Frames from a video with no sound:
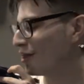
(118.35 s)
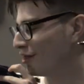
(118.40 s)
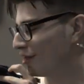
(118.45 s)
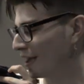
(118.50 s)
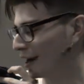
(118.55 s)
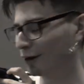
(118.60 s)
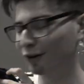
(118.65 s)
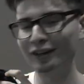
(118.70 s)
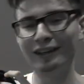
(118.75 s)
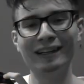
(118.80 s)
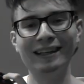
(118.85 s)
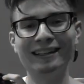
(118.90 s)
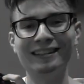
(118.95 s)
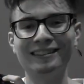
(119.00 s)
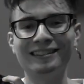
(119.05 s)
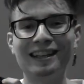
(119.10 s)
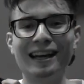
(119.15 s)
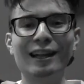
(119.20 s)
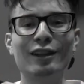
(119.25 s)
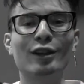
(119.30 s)
There it
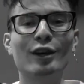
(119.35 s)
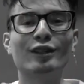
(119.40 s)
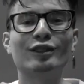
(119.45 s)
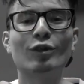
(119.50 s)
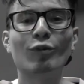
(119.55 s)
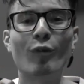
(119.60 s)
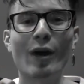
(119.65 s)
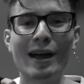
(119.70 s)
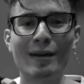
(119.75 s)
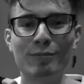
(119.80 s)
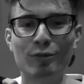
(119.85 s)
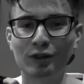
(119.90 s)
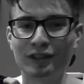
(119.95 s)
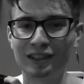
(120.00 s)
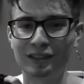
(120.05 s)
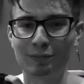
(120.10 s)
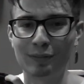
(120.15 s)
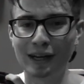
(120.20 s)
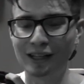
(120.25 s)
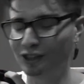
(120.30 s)
is. It looks way more
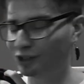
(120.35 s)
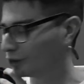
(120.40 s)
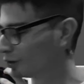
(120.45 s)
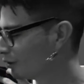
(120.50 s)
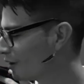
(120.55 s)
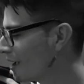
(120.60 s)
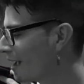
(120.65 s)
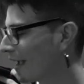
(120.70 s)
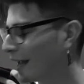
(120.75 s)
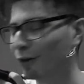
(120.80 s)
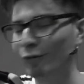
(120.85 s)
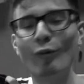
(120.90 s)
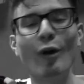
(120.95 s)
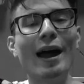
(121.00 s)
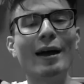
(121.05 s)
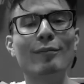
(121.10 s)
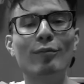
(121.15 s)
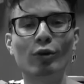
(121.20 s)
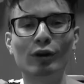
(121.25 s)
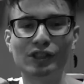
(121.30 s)
special and
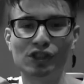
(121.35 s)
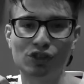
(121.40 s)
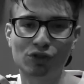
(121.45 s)
way more